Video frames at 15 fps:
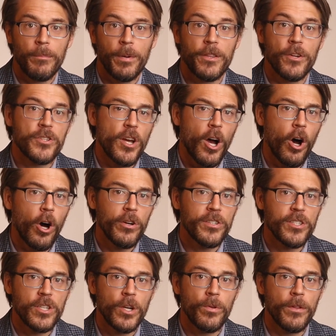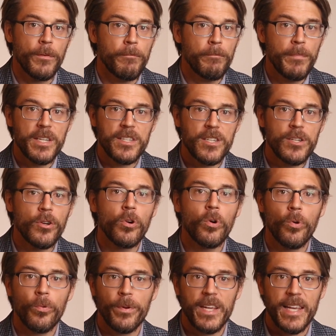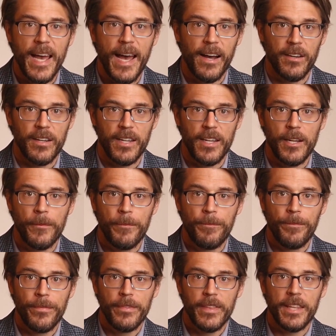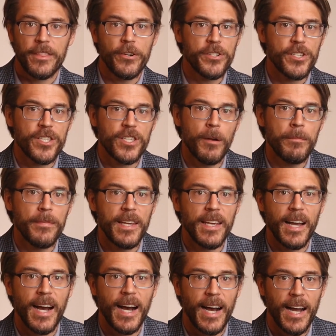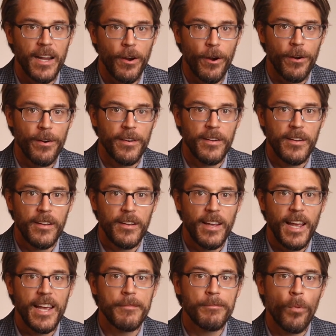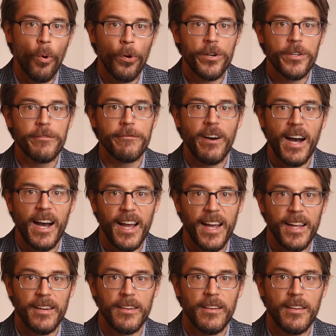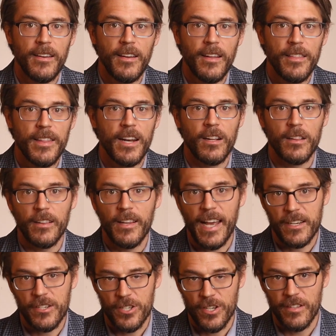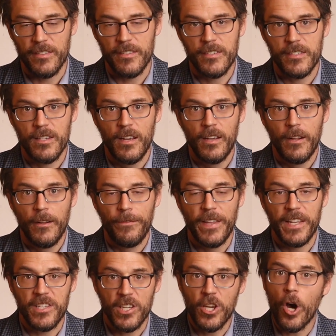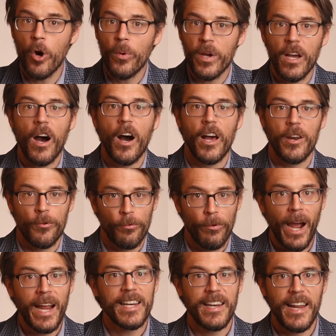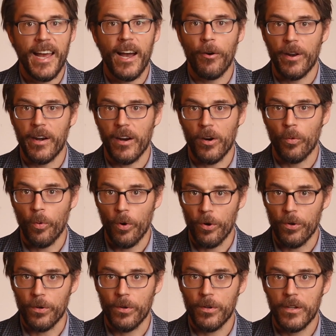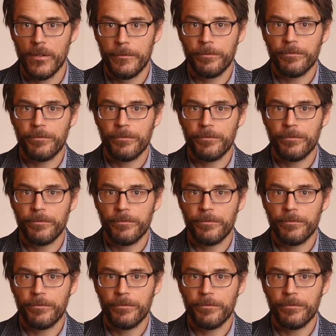But there's also the mystical reality that there's something higher and more divine than elections that's going on right now in our world.